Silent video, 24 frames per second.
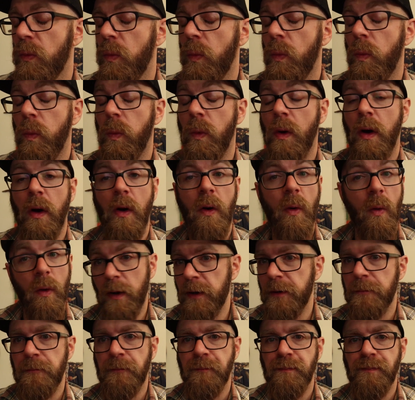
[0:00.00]

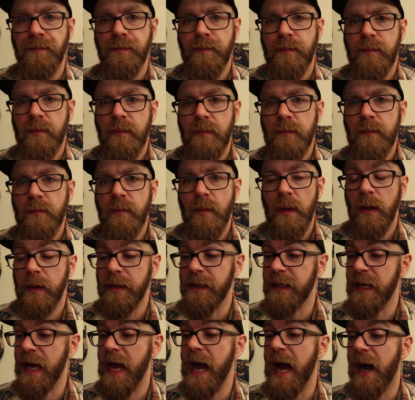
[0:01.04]
Whoa.
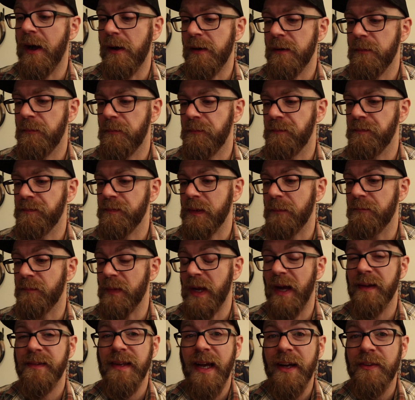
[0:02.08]
Yeah.
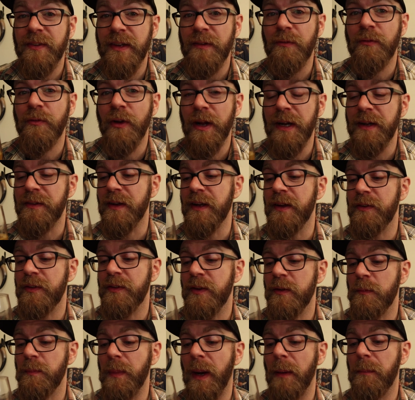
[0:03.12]
That's actually really
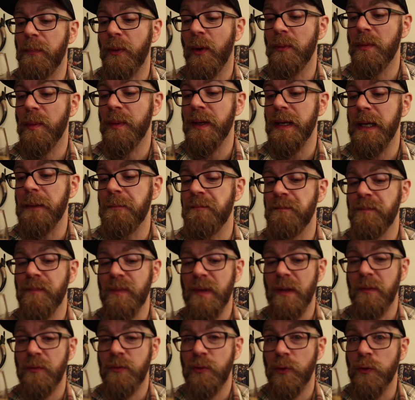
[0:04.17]
delicious, but probably
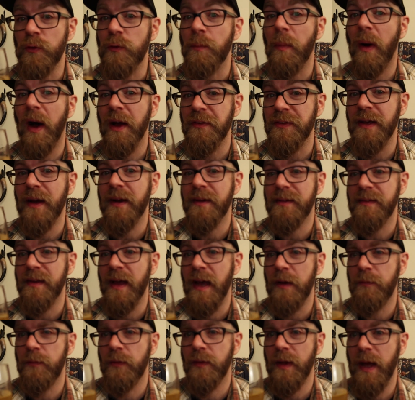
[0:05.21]
too spicy, I'd
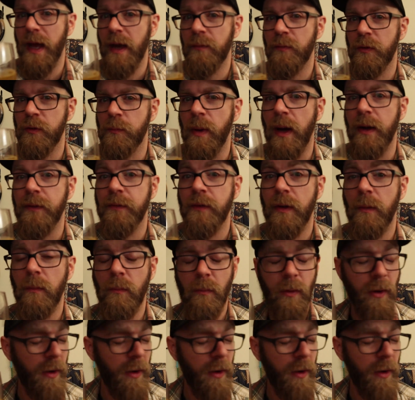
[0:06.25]
say, for the average punter.